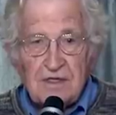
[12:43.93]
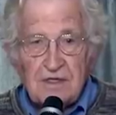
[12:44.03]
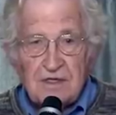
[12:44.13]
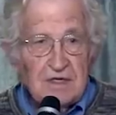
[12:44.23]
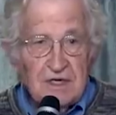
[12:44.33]

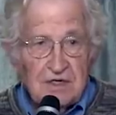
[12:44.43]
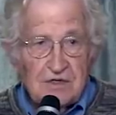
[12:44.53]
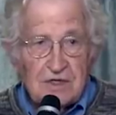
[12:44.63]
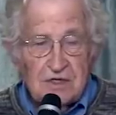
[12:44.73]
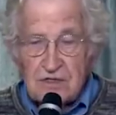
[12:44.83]
The United
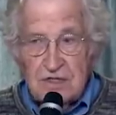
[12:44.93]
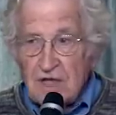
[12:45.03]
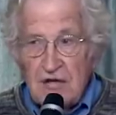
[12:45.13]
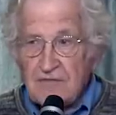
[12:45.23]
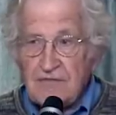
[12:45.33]
States did
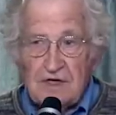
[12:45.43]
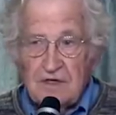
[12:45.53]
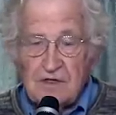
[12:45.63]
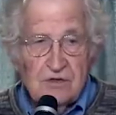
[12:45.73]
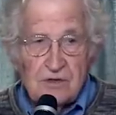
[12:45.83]
not
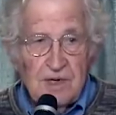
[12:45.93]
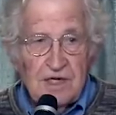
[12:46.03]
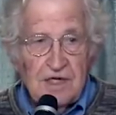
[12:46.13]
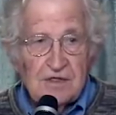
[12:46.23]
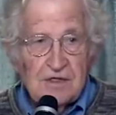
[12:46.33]
follow those
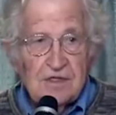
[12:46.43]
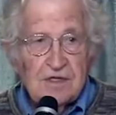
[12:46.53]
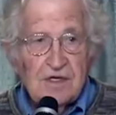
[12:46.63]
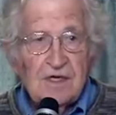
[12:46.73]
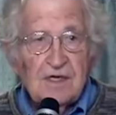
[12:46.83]
policies.
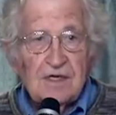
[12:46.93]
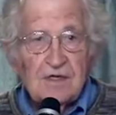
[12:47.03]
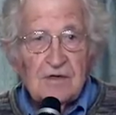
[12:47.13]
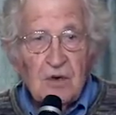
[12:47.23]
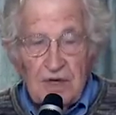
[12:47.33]

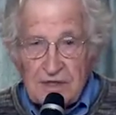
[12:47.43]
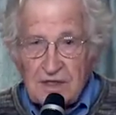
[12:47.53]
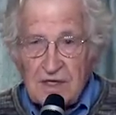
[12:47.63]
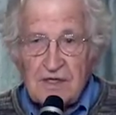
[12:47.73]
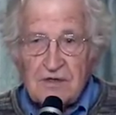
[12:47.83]
Quite the
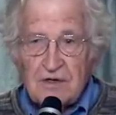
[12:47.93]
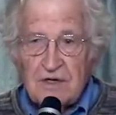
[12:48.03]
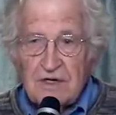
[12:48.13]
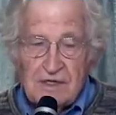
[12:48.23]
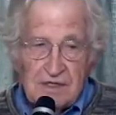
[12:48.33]

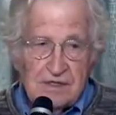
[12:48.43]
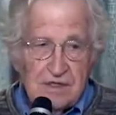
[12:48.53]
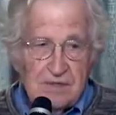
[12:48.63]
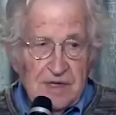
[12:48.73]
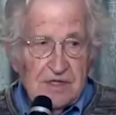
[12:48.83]
contrary, as
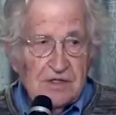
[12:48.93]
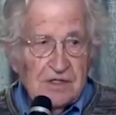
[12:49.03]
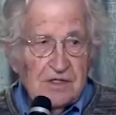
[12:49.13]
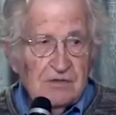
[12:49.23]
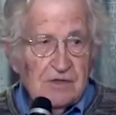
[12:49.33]
I
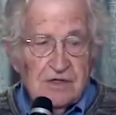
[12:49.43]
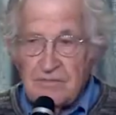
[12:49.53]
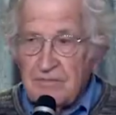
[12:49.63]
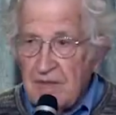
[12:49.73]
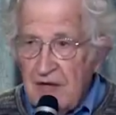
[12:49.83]
mentioned. There was
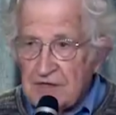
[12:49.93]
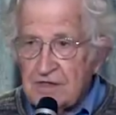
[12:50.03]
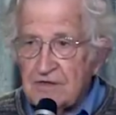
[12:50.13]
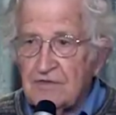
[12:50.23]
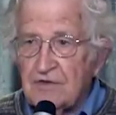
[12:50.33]
a
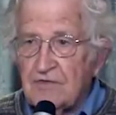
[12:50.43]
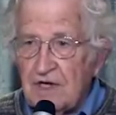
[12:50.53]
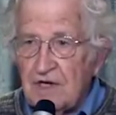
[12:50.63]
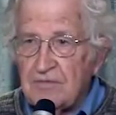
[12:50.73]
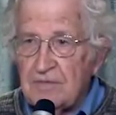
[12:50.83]
massive
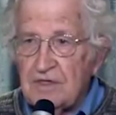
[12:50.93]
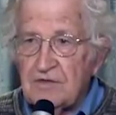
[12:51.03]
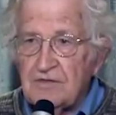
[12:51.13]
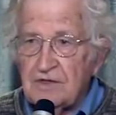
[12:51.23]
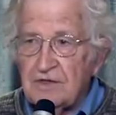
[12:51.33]
development
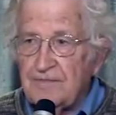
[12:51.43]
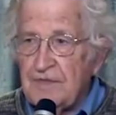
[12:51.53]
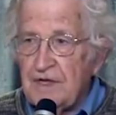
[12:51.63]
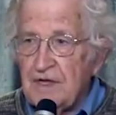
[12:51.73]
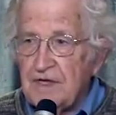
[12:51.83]
of a
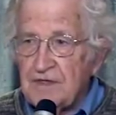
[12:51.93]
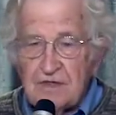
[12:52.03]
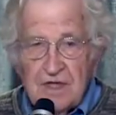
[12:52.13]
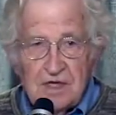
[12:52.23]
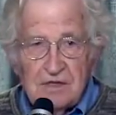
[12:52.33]

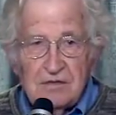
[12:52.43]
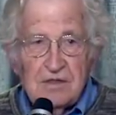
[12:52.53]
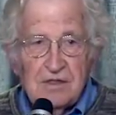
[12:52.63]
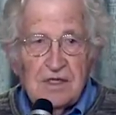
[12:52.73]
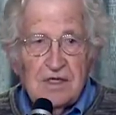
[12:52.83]

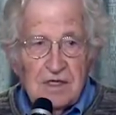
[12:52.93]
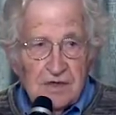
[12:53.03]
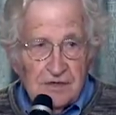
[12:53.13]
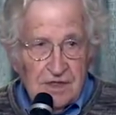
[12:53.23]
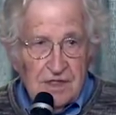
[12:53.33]

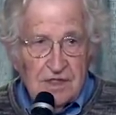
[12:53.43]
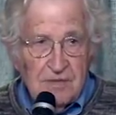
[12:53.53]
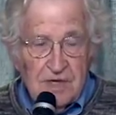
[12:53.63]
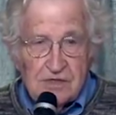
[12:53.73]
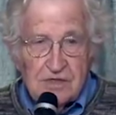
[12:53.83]

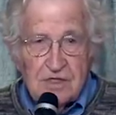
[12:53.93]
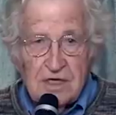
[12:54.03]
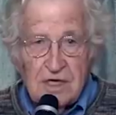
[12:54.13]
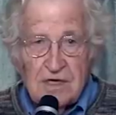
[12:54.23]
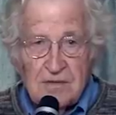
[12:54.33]
state-based
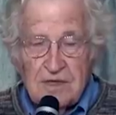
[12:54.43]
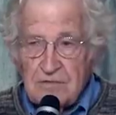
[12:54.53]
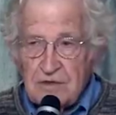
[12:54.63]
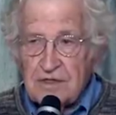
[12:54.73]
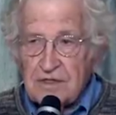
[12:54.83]
economy
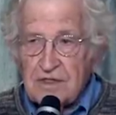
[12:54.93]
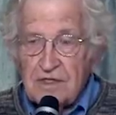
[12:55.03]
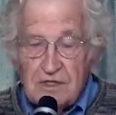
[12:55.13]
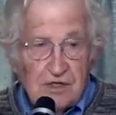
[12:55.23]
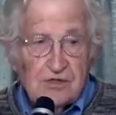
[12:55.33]
with an
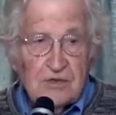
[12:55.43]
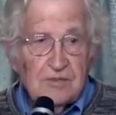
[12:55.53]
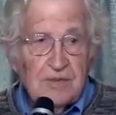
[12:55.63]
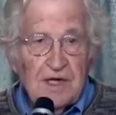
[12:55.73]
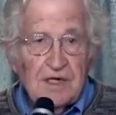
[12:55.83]

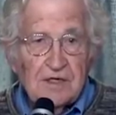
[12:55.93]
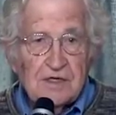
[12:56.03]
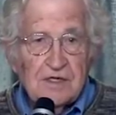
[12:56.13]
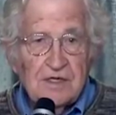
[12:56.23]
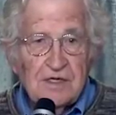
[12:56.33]
industrial
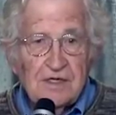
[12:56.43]
policy,